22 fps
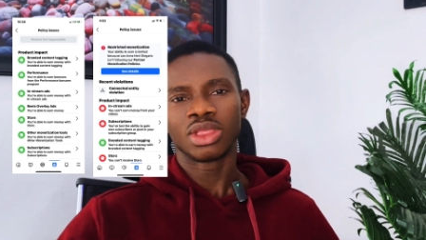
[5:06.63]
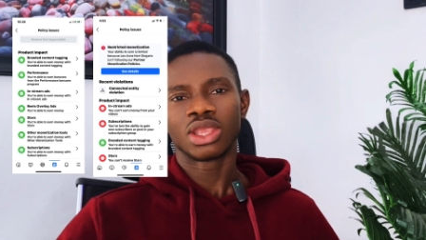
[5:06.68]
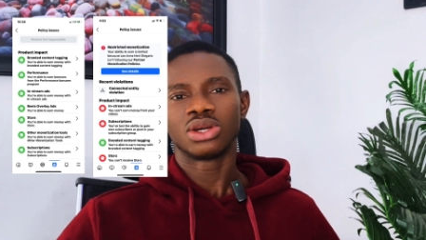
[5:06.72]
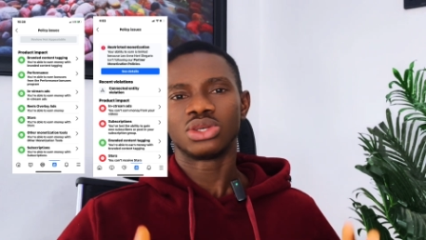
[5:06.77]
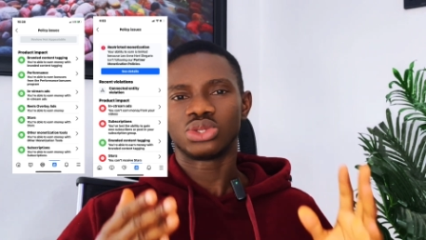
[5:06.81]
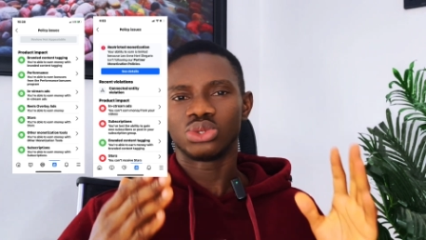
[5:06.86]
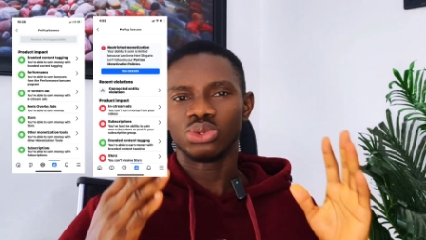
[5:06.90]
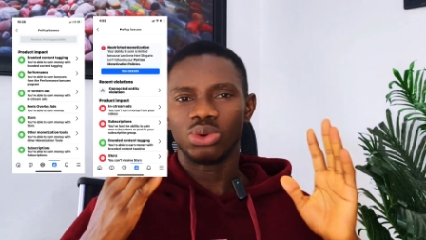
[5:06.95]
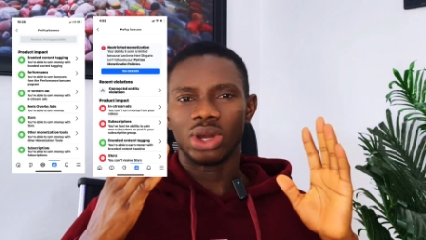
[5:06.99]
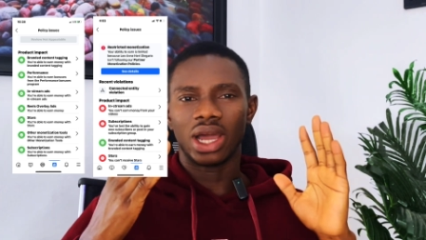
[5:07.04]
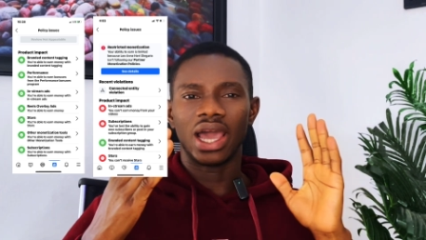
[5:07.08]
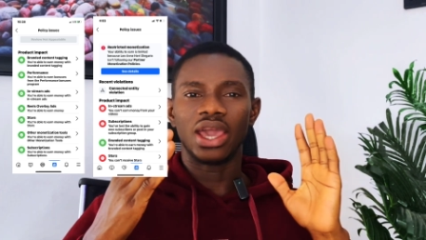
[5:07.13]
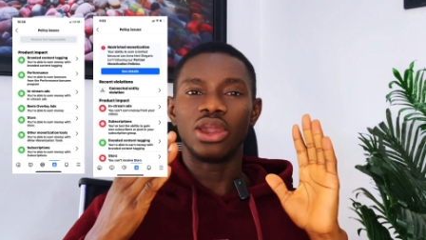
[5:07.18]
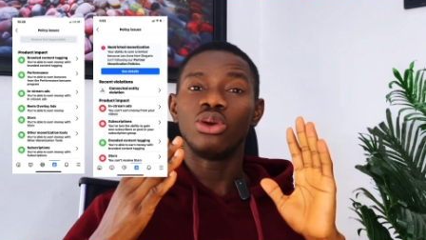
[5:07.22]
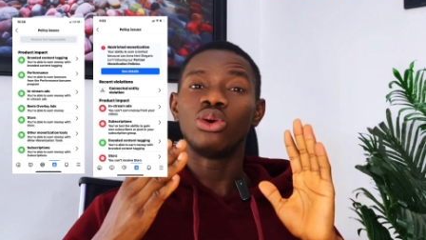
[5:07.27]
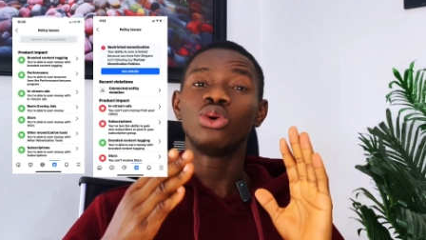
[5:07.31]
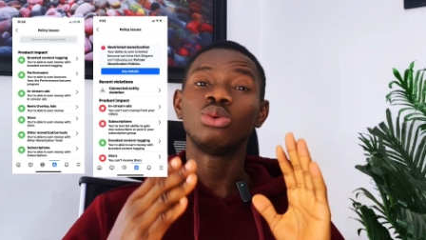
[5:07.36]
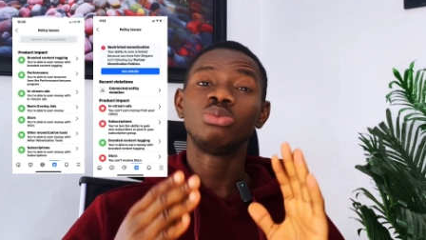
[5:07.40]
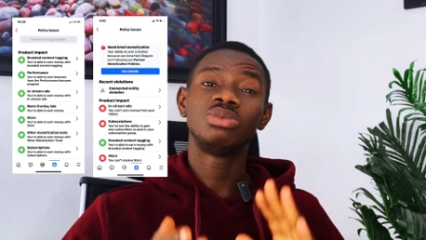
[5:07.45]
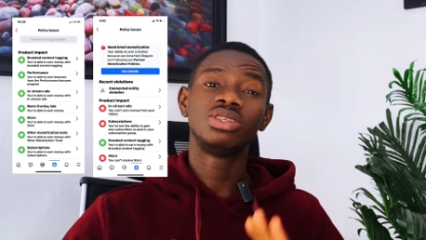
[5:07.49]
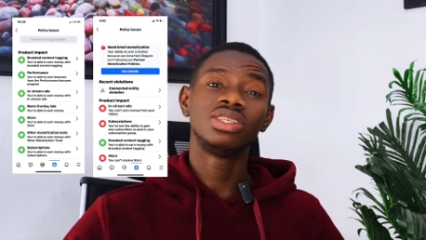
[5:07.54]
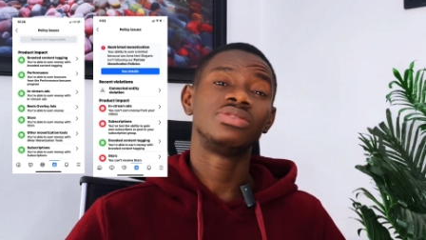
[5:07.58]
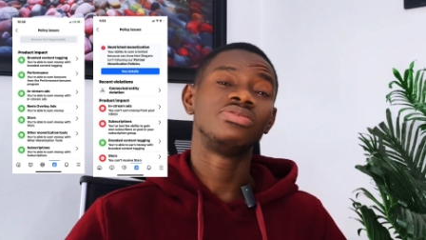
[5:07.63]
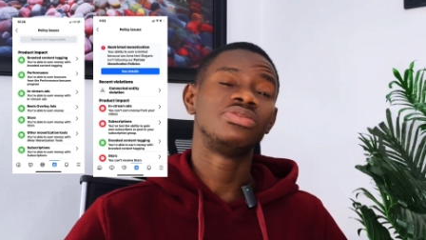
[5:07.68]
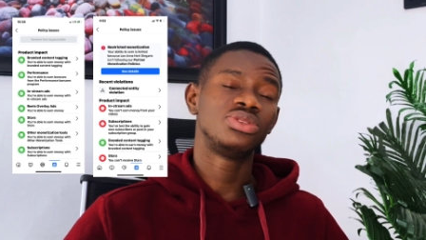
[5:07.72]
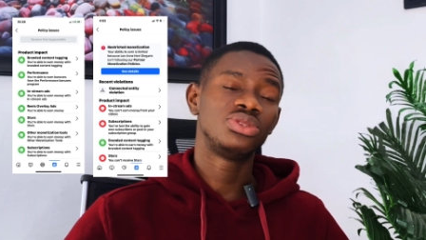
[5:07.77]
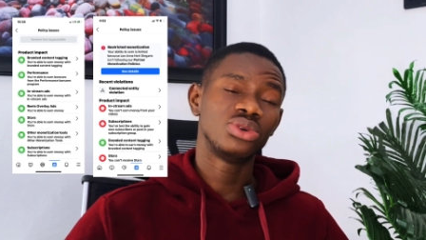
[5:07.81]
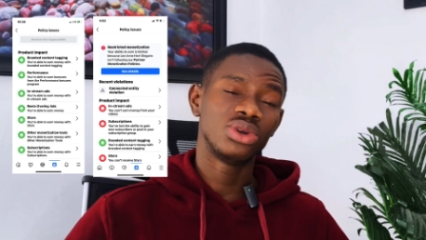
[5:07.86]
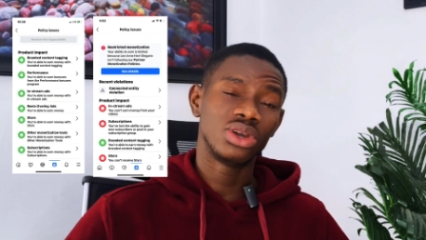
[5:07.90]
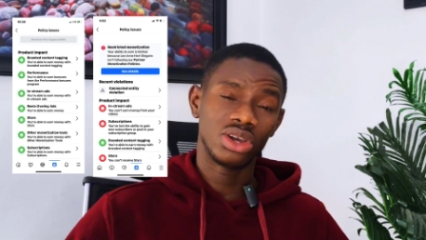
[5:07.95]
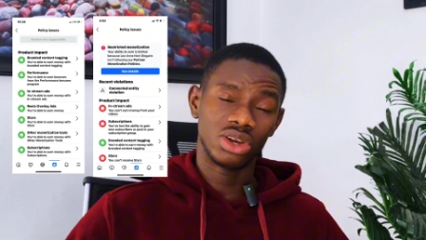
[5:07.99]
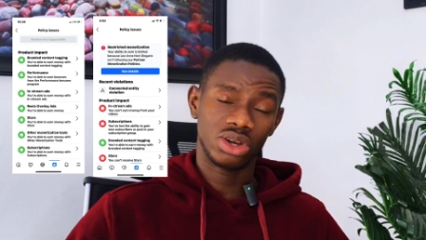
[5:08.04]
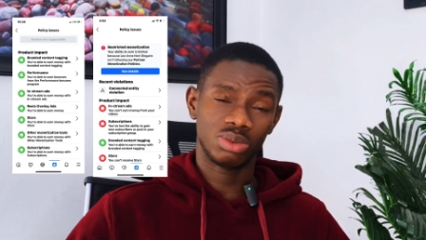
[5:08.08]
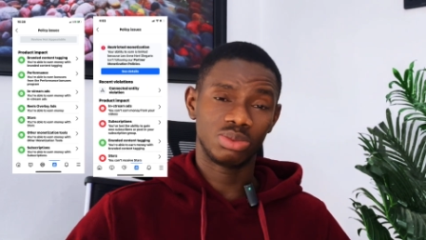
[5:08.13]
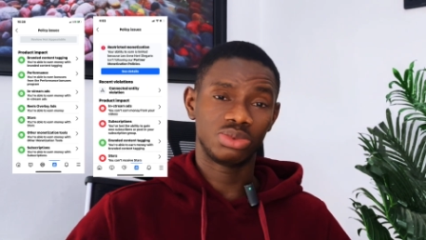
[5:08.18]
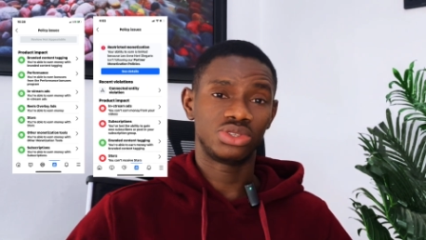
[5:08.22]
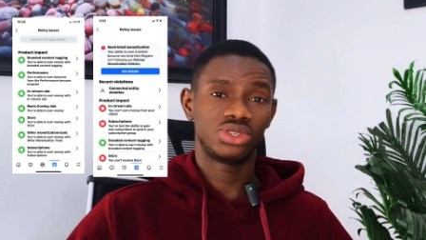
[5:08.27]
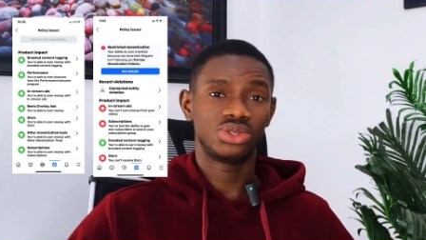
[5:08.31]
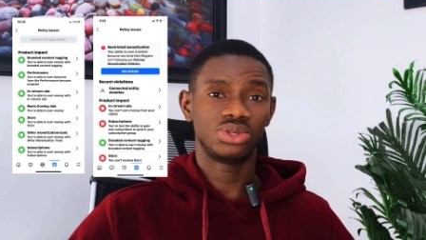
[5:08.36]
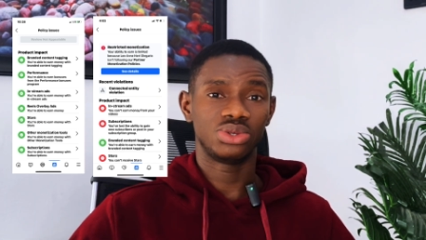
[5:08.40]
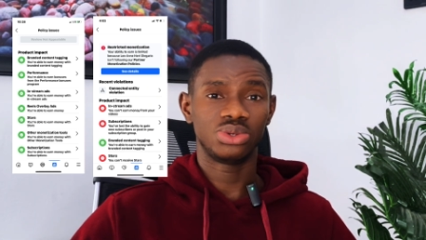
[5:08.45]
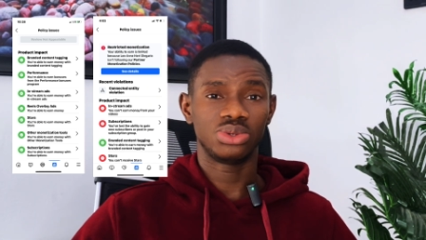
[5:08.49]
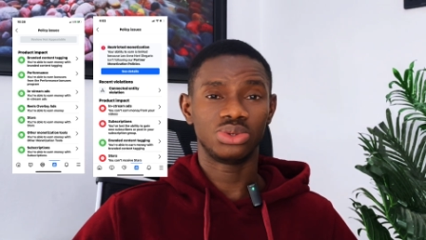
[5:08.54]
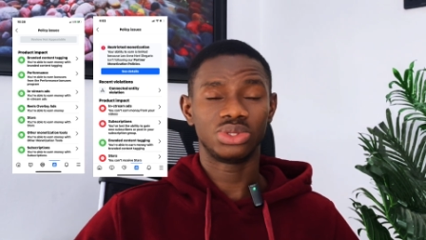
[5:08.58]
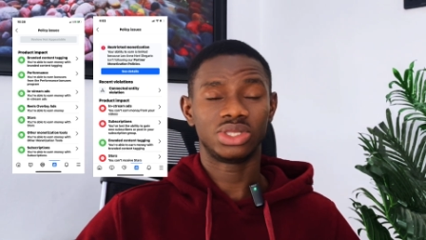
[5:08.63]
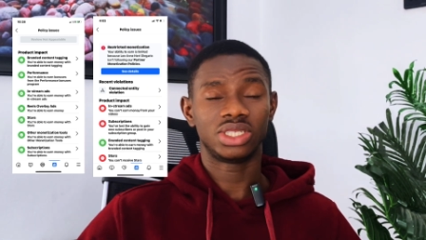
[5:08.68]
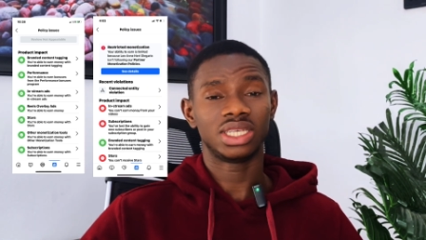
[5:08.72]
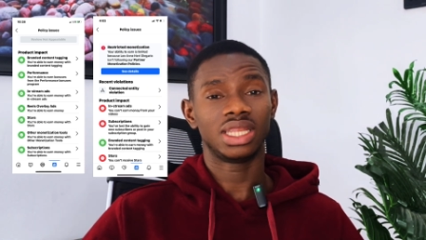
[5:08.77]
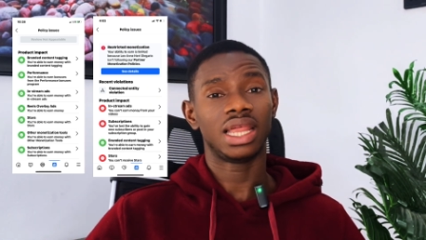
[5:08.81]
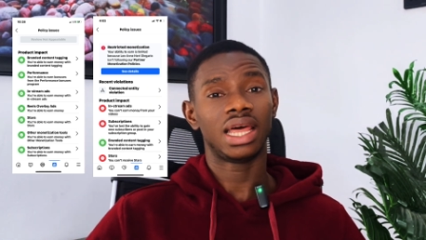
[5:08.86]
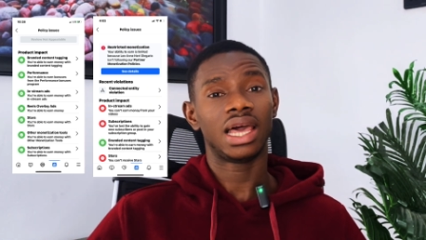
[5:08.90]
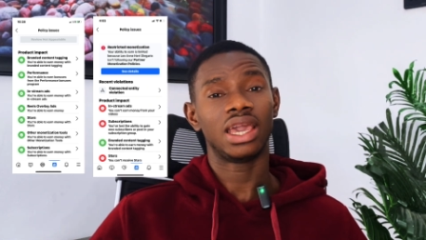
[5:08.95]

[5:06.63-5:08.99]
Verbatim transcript: so i hope this video helps you till